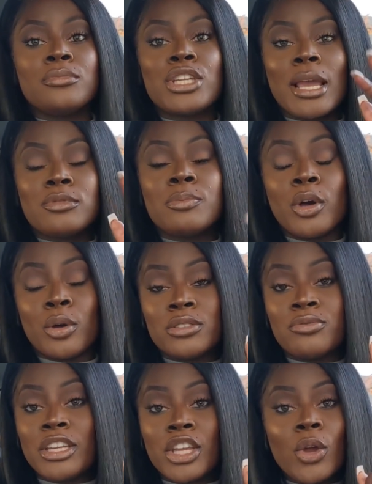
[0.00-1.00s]
James BAUER's
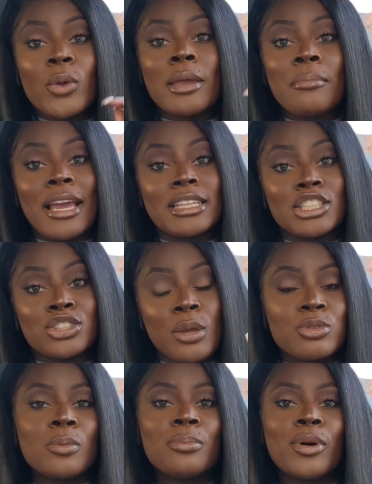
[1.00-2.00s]
video in my
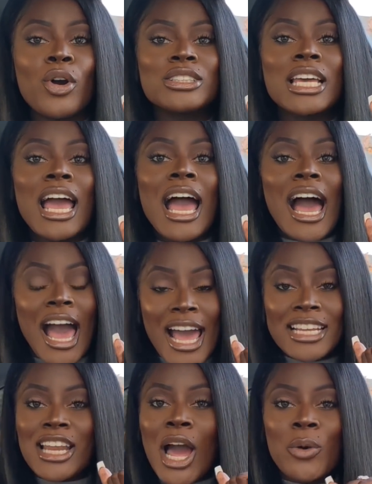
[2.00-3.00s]
description box.
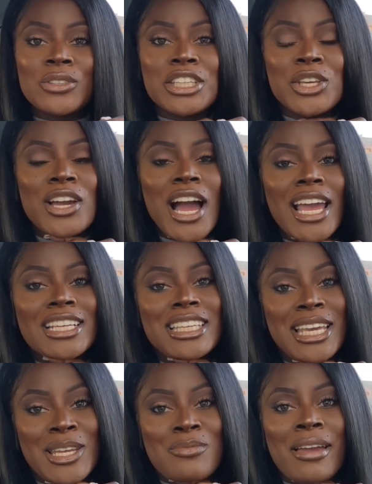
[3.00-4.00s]
And I'll see you guys
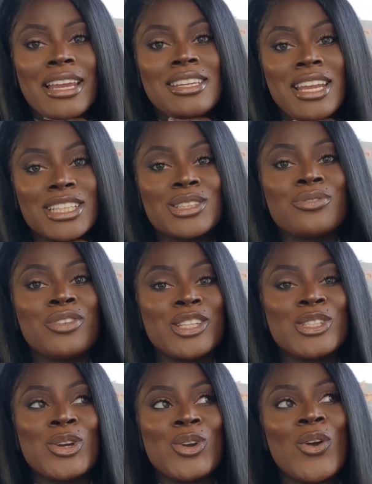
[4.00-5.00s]
in my next
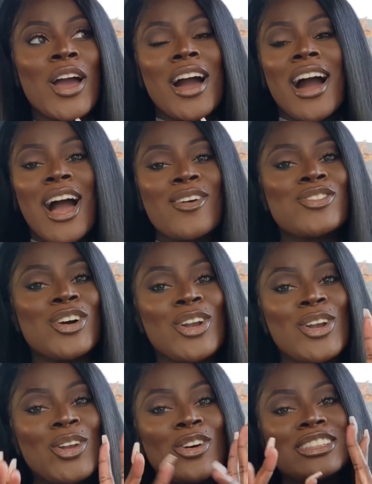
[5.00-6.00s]
video. I've got
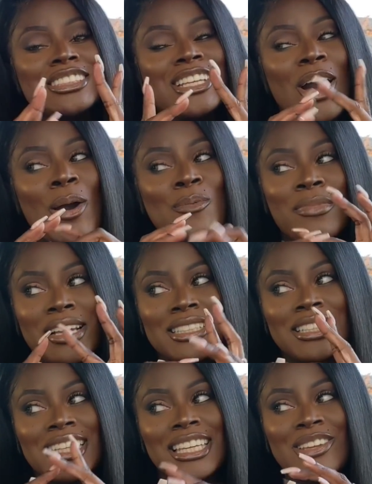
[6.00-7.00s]
a lot up my
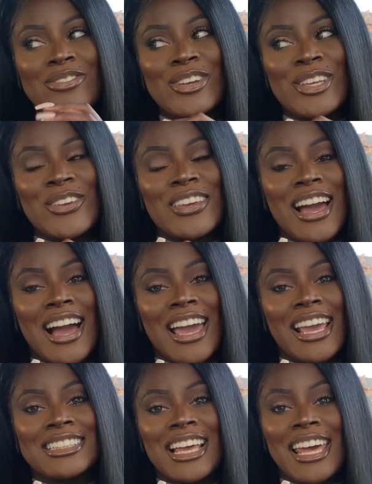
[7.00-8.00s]
sleeve for you
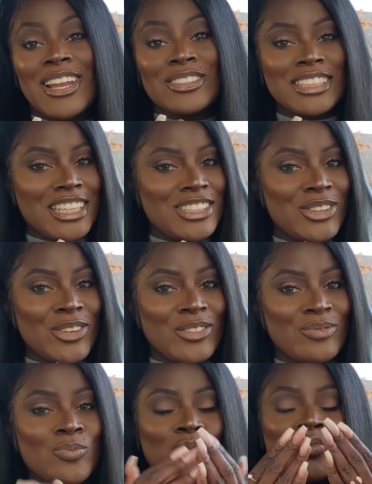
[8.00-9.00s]
guys, and I'll see you
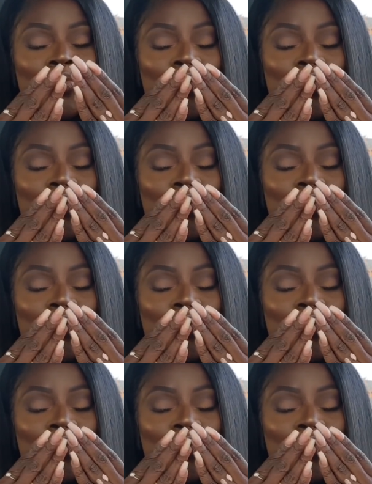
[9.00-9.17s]
soon.